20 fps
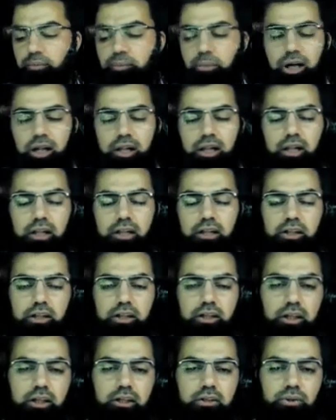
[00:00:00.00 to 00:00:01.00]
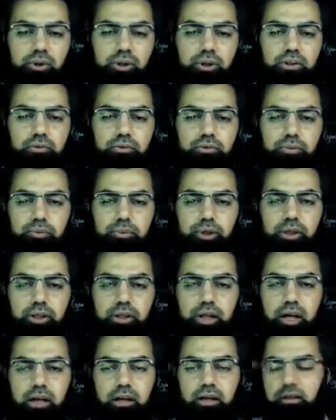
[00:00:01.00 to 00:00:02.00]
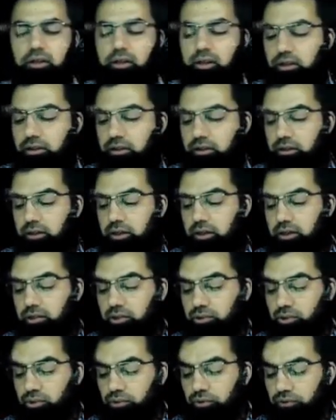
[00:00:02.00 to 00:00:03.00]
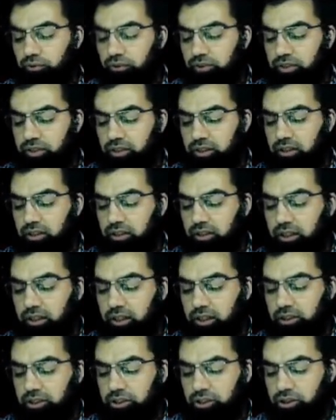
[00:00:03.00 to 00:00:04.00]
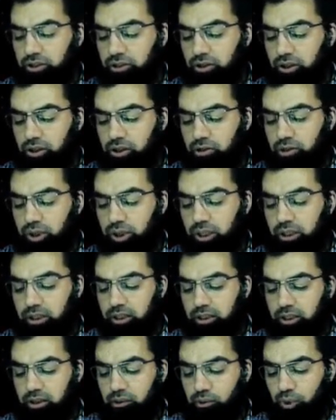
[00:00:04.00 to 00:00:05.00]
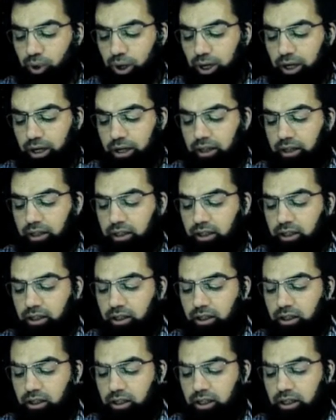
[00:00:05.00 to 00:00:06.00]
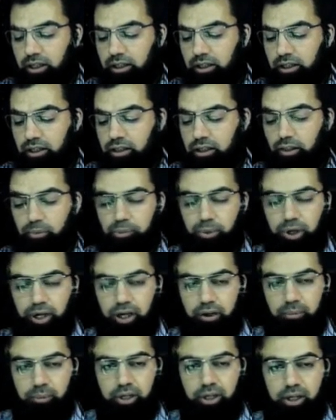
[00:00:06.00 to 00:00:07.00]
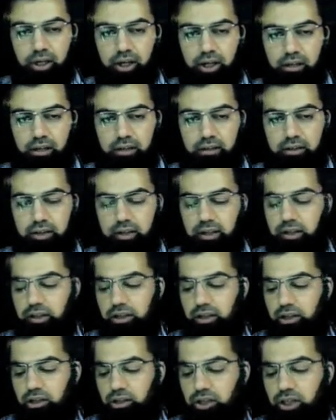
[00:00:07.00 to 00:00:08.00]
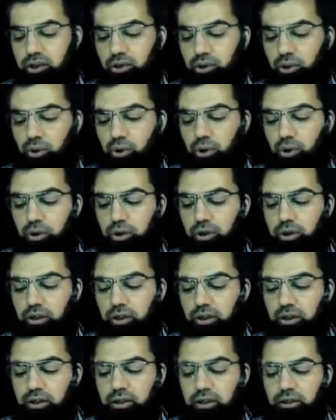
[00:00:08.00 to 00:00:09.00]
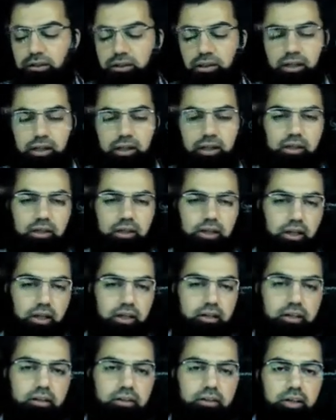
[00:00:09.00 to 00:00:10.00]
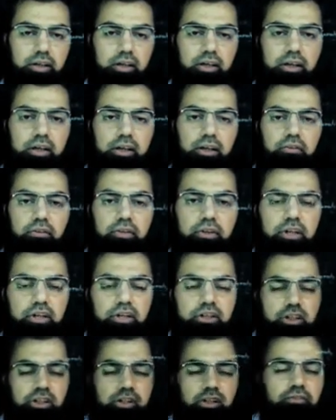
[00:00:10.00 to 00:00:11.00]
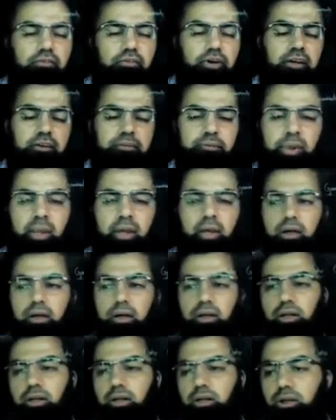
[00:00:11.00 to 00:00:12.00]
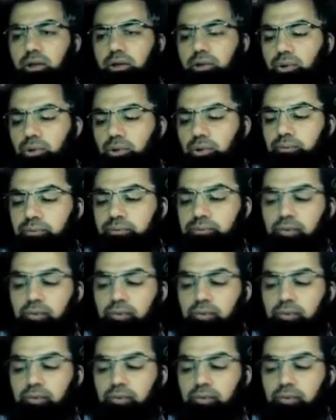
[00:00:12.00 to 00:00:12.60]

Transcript: By electrical isolation, we mean that there is no physical connection, there is no electrical wire connecting the primary and the secondary side, or the secondary and the secondary with each other. Fine. So